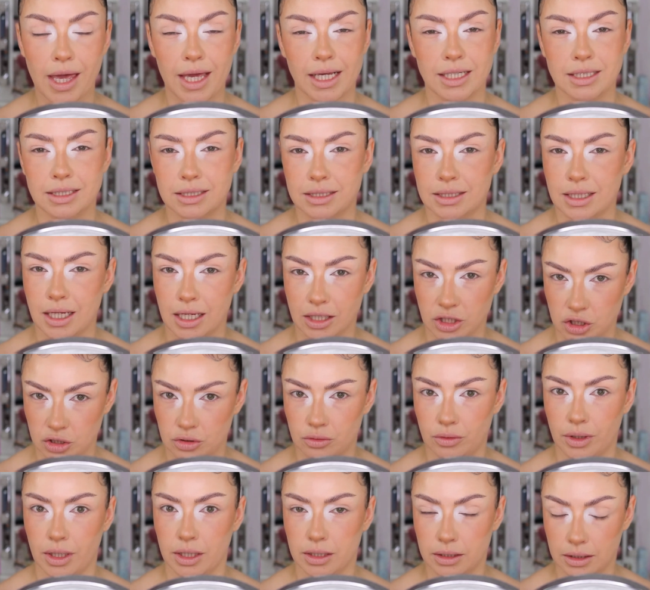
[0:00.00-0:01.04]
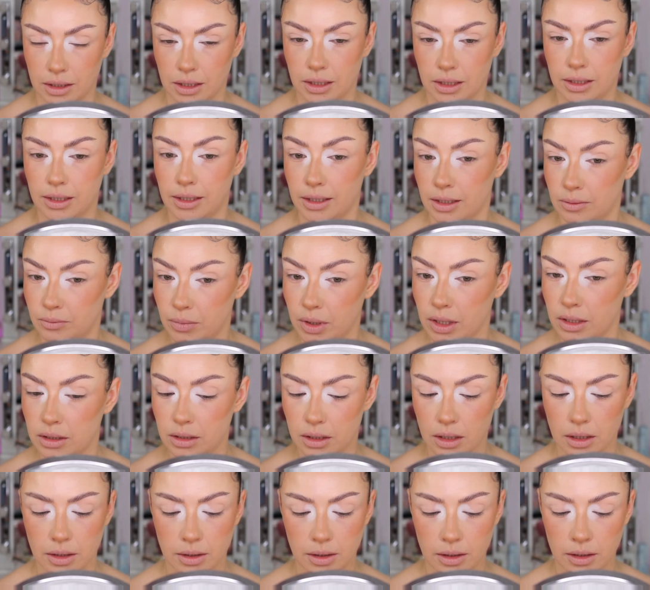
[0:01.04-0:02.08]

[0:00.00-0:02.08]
exaggerate a little bit,